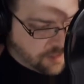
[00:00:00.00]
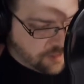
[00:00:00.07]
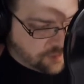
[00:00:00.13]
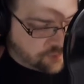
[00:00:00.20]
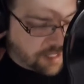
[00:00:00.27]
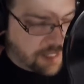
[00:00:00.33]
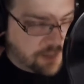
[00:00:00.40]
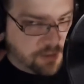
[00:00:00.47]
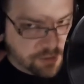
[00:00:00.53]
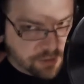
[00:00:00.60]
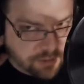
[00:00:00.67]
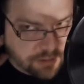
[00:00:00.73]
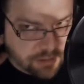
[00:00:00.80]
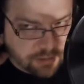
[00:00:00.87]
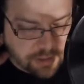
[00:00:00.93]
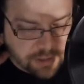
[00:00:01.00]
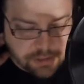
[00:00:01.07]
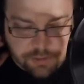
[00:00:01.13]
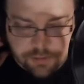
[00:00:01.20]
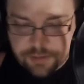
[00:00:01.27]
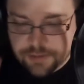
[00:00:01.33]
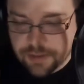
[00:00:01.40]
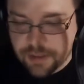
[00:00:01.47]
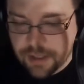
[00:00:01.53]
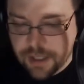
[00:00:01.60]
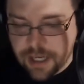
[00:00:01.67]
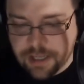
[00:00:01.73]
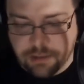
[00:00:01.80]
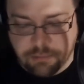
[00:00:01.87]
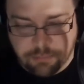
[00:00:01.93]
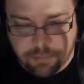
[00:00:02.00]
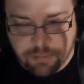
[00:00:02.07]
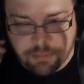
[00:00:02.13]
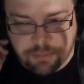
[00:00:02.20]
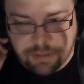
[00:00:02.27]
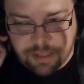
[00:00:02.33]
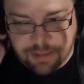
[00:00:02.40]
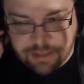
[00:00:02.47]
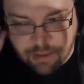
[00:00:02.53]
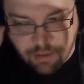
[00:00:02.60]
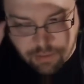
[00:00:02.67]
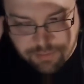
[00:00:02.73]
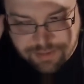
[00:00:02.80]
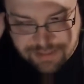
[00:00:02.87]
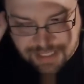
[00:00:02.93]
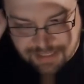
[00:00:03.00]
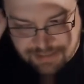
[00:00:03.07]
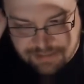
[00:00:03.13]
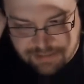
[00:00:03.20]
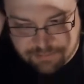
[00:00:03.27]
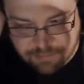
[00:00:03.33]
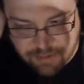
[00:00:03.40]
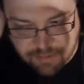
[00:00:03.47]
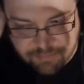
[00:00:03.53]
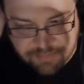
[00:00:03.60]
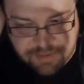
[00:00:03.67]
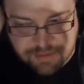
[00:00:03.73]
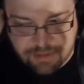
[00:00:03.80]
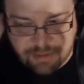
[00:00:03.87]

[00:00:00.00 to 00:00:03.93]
trackers are in our ears and they remembered that they always had these bumps.